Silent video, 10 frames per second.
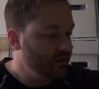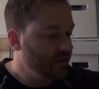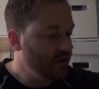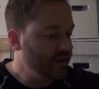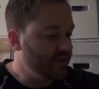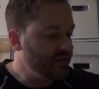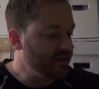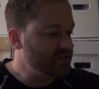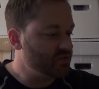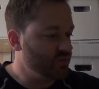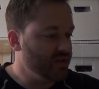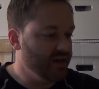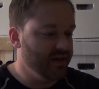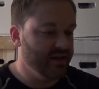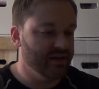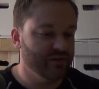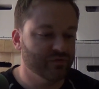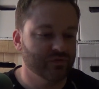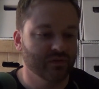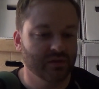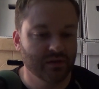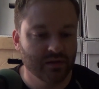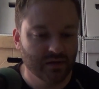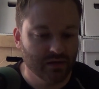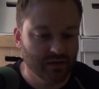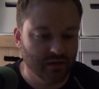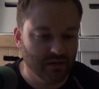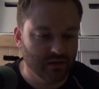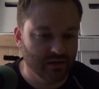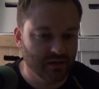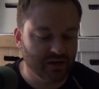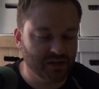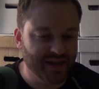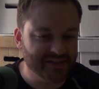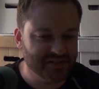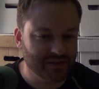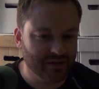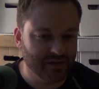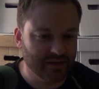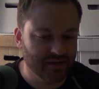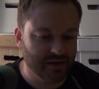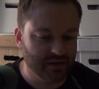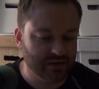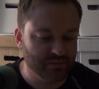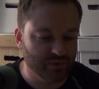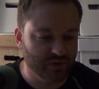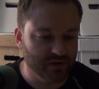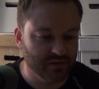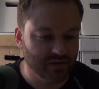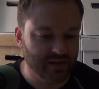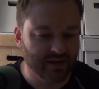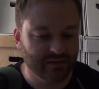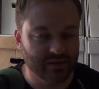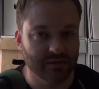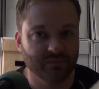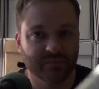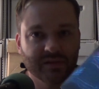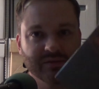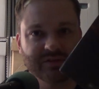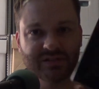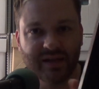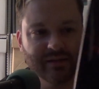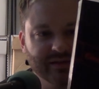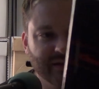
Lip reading: Okay, next we have a classic cutting board. Okay, it looks kind of like